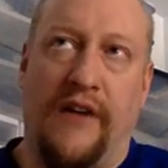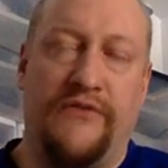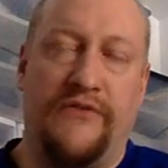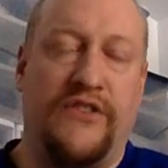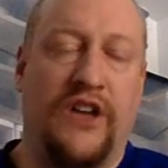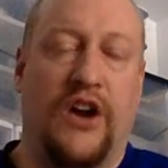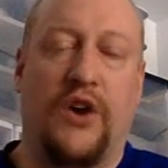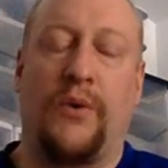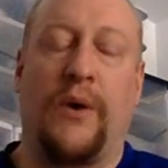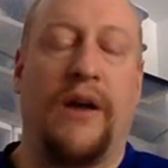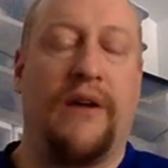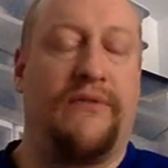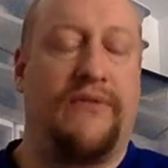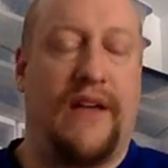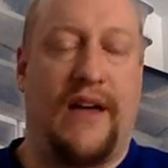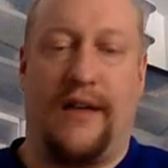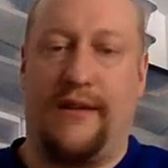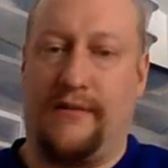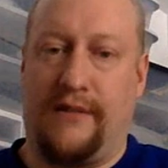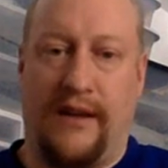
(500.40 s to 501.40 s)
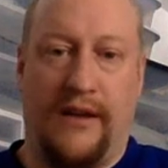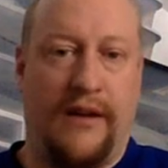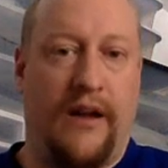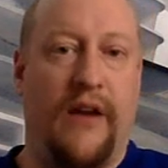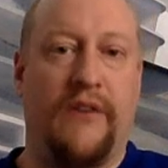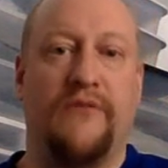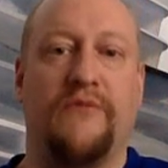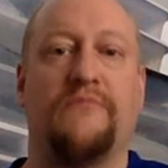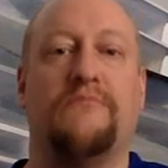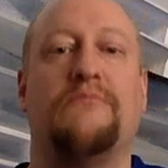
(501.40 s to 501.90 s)
done away with that.
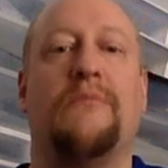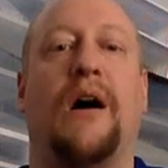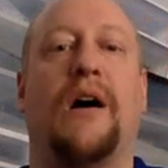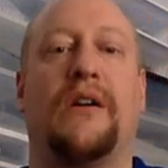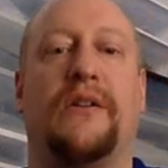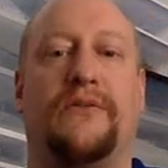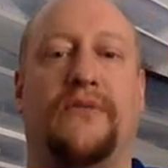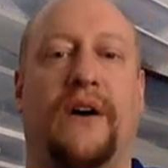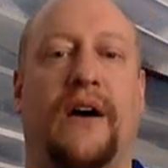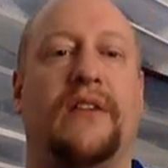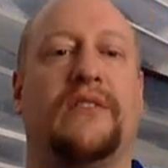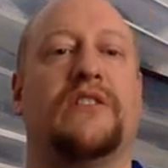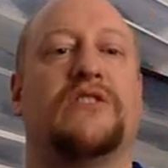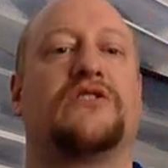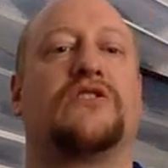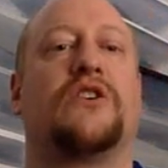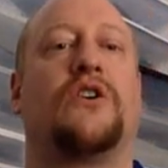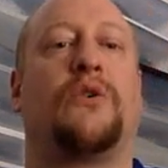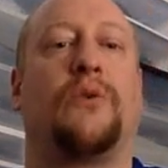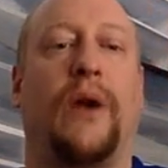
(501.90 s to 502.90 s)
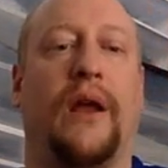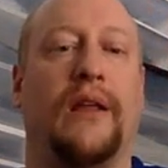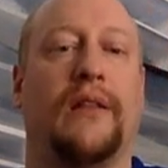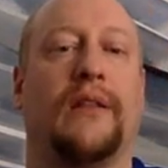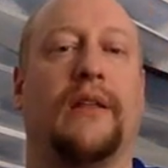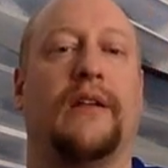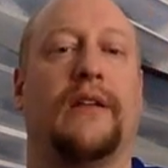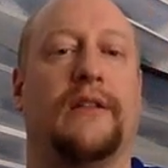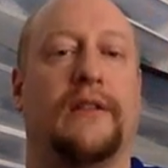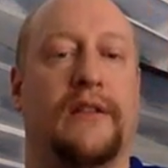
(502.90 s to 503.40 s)
I've modified this
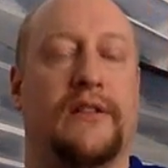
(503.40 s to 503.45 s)
greatly.